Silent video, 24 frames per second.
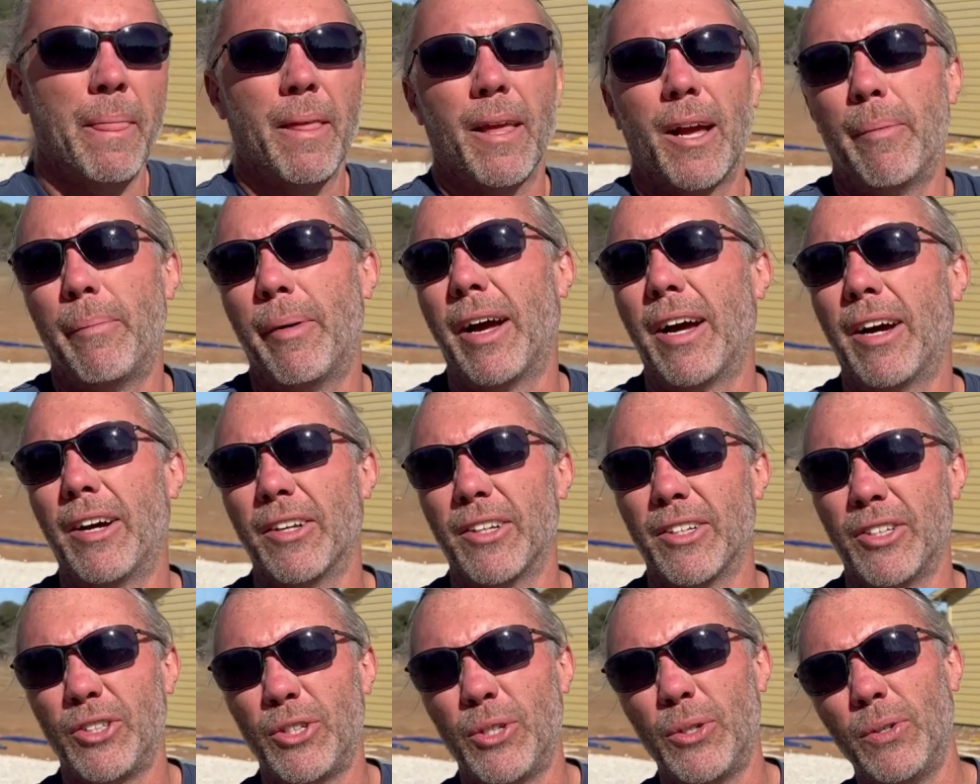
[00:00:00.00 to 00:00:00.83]

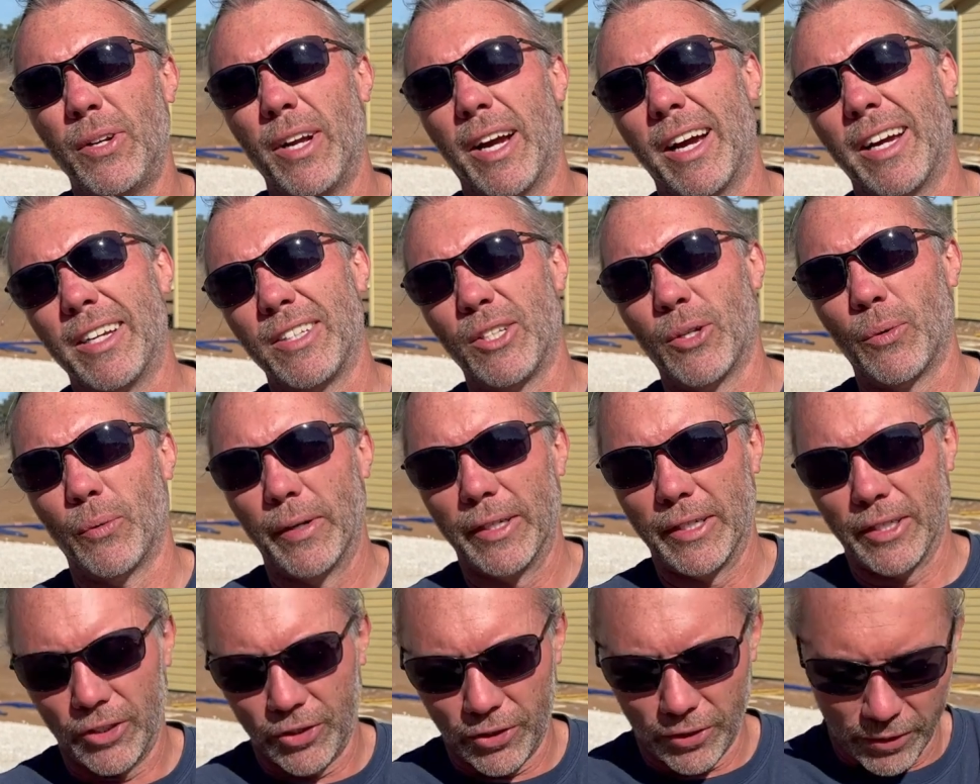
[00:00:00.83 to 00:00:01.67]
about two guys that
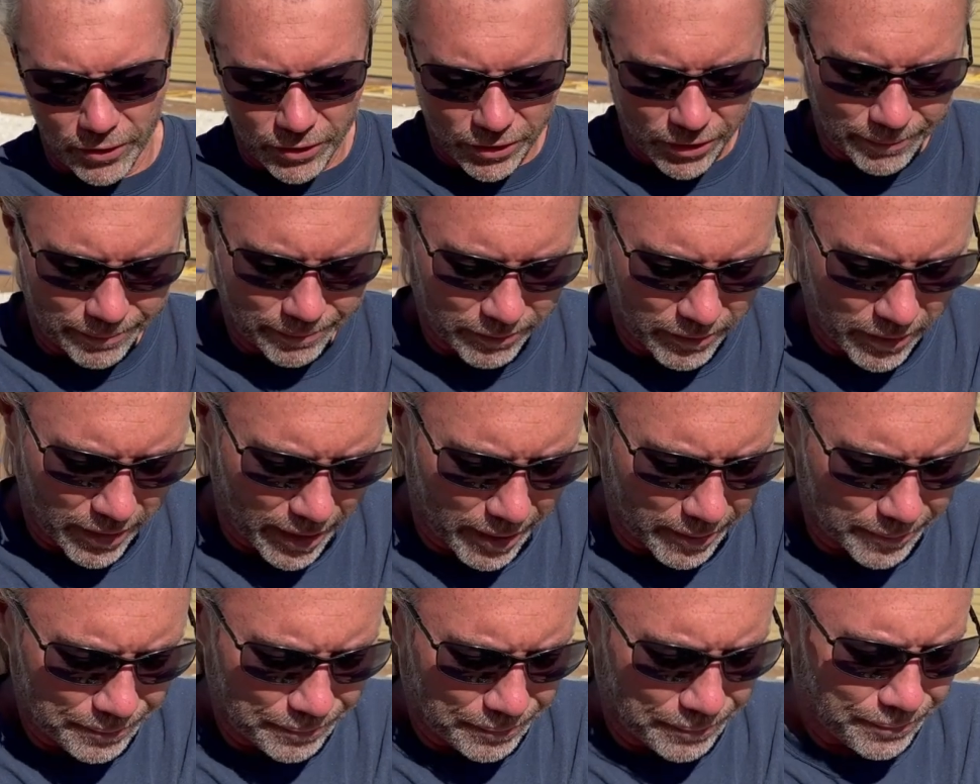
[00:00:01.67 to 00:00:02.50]
went to church,
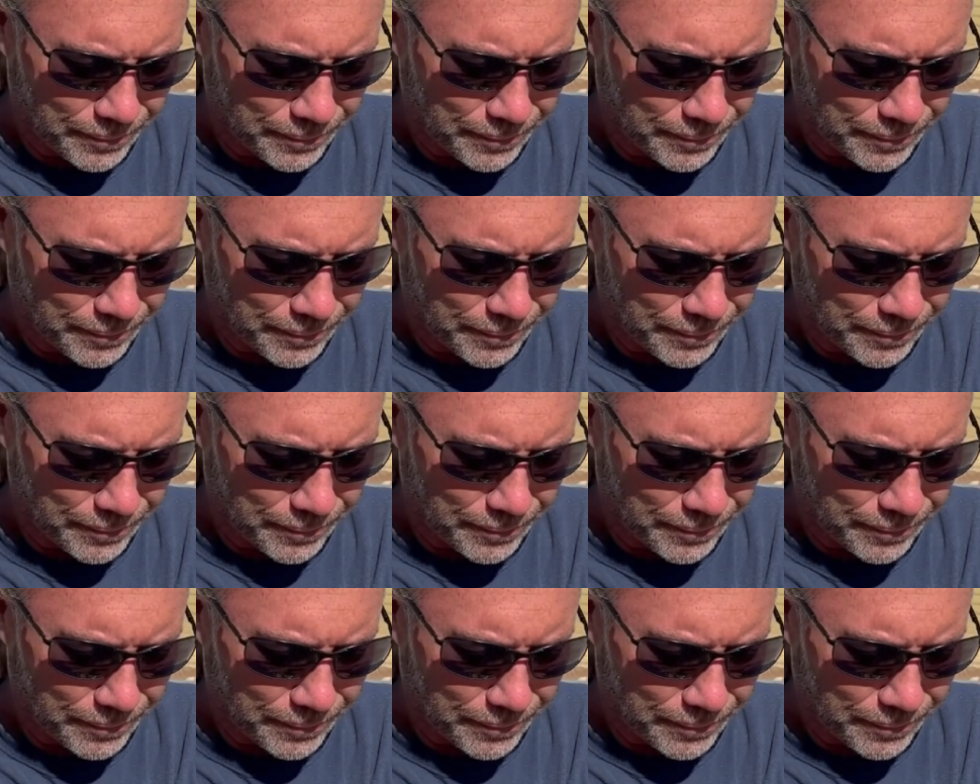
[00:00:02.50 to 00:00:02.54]
okay?